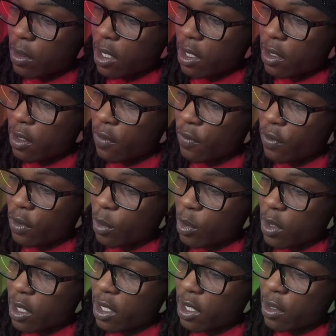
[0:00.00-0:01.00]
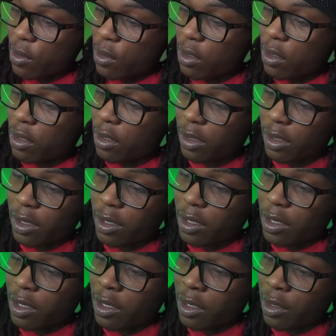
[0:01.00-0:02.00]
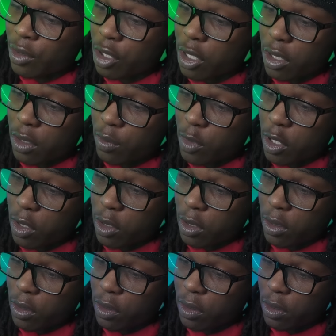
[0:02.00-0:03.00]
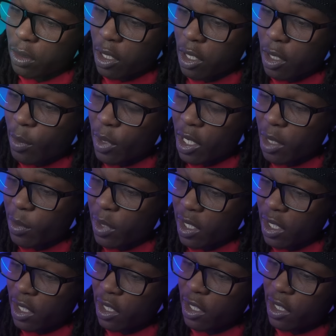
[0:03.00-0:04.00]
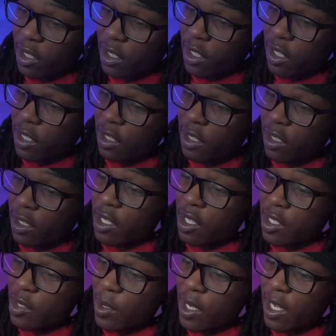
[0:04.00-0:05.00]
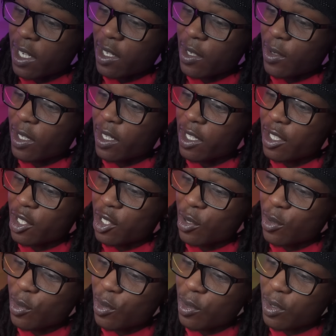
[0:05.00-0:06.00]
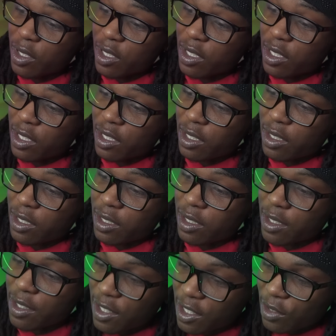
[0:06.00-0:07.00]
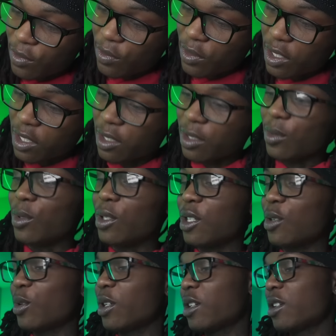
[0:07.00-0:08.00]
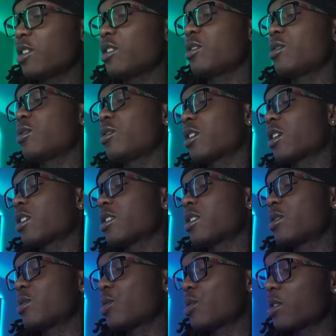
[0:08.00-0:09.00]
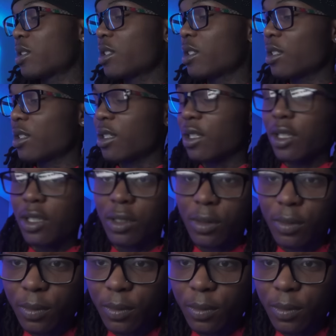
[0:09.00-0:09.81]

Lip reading: right here I'm filming right now, gonna drop tomorrow. But I'ma edit it today, so I can go ahead and shoot another video when I wake up, or I can just do some shit tonight.